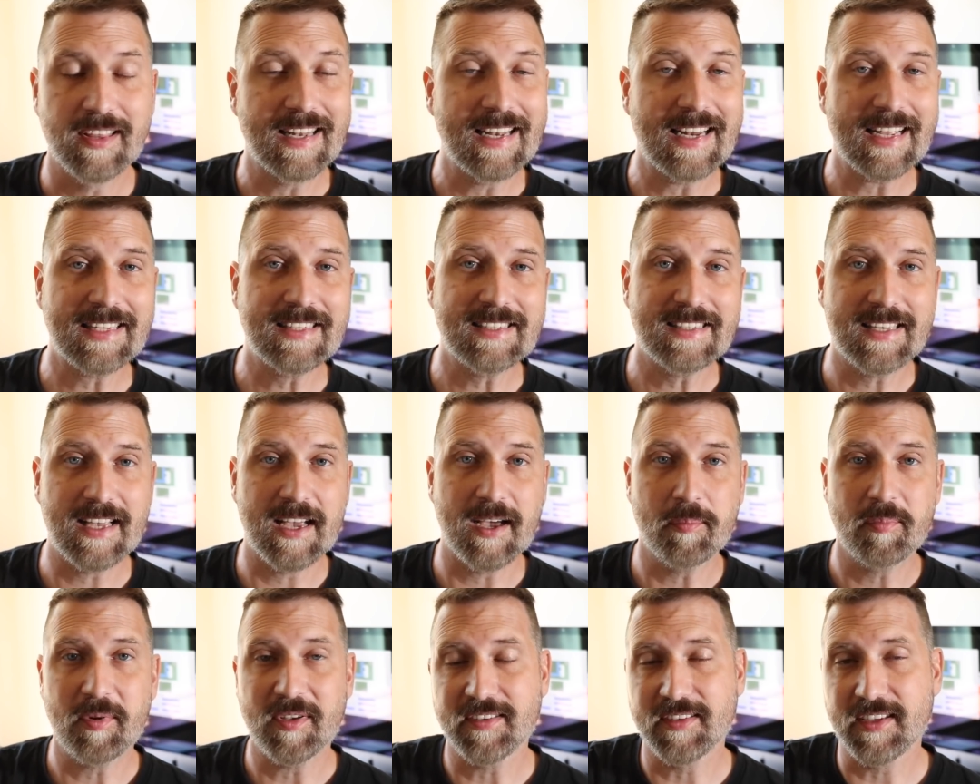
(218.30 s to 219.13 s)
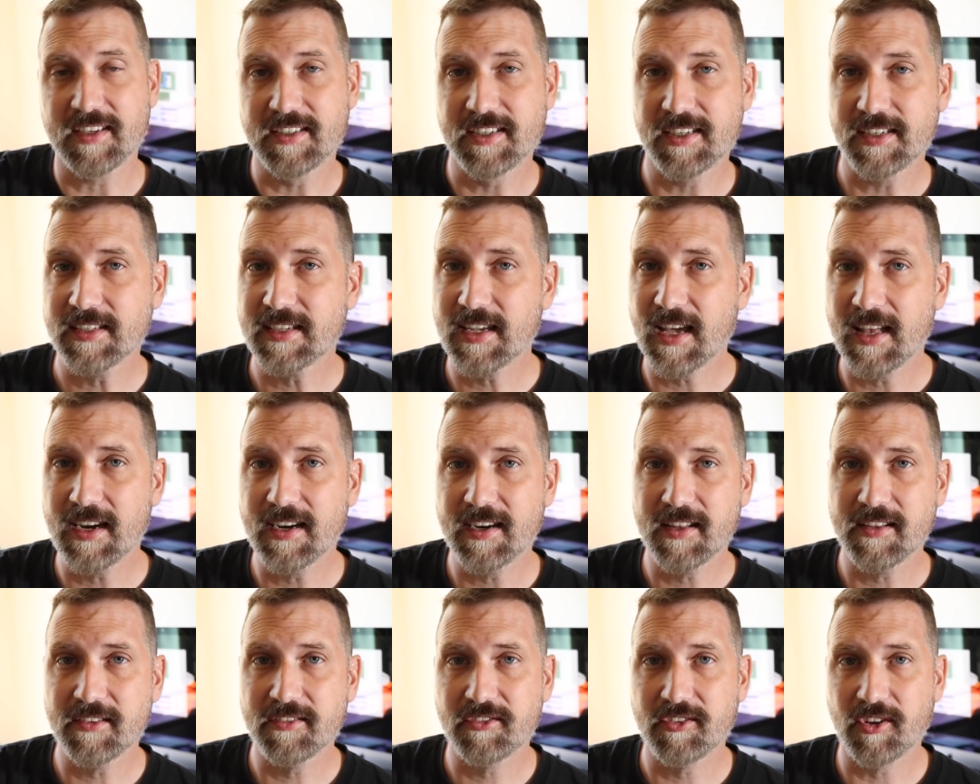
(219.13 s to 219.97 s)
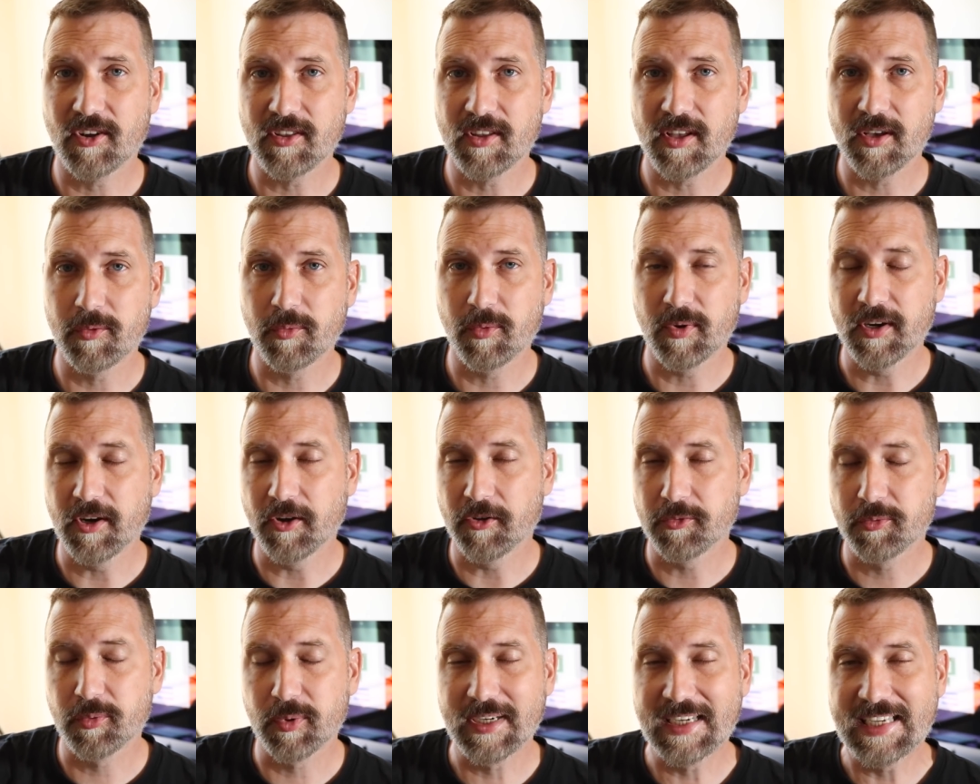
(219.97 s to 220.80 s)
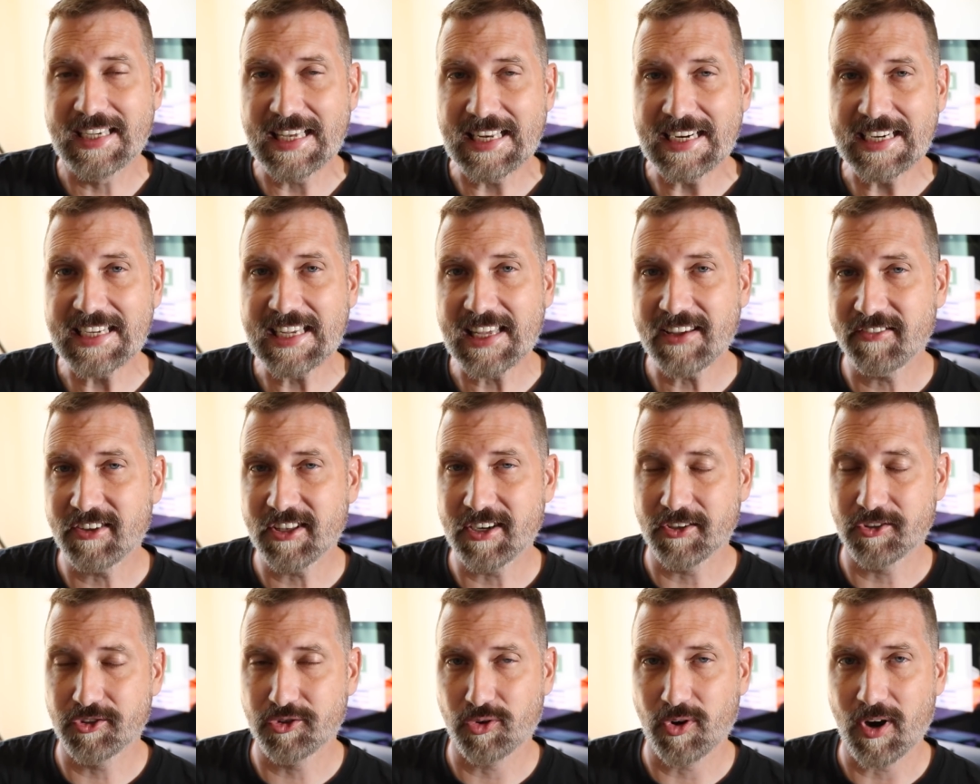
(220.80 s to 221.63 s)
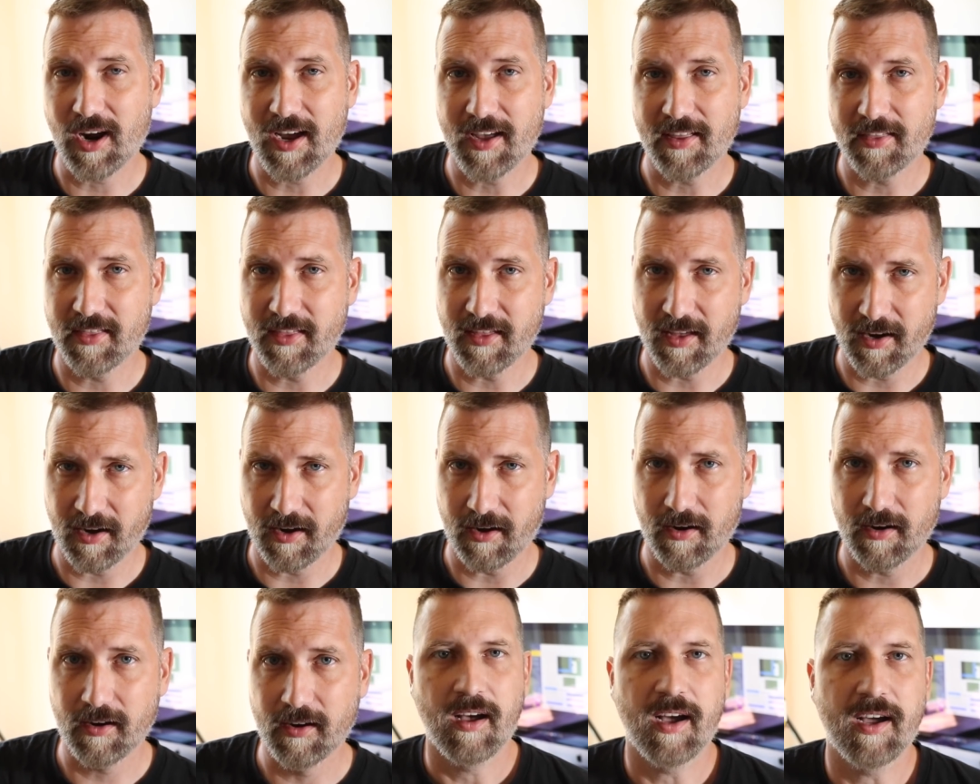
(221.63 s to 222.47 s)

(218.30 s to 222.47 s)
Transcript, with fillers: the next step is i just got it installed on windows we're gonna give it a try there